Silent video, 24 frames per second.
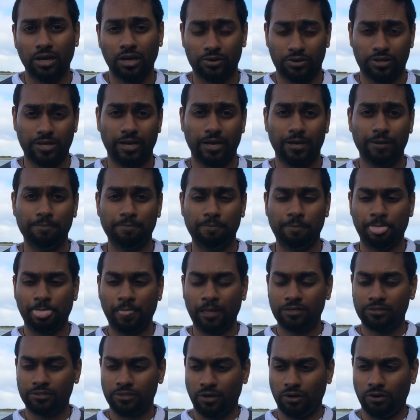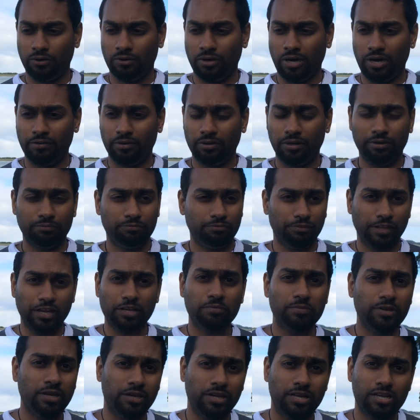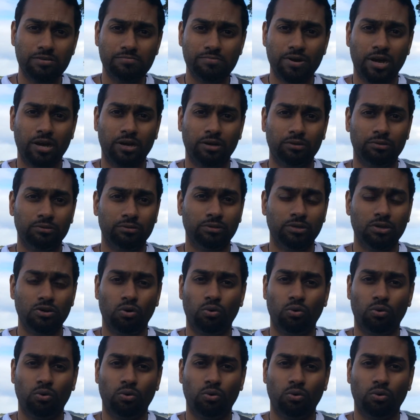Okay? So flick me an email